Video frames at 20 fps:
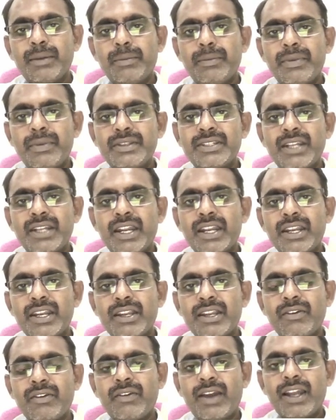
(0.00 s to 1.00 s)
measured
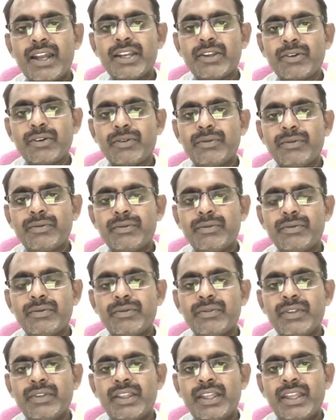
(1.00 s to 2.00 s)
value
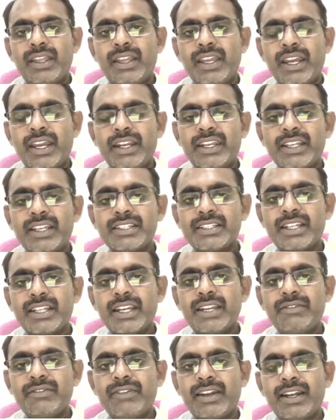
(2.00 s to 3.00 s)
at a
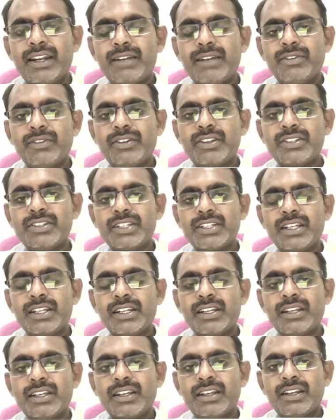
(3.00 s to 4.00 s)
steady final position.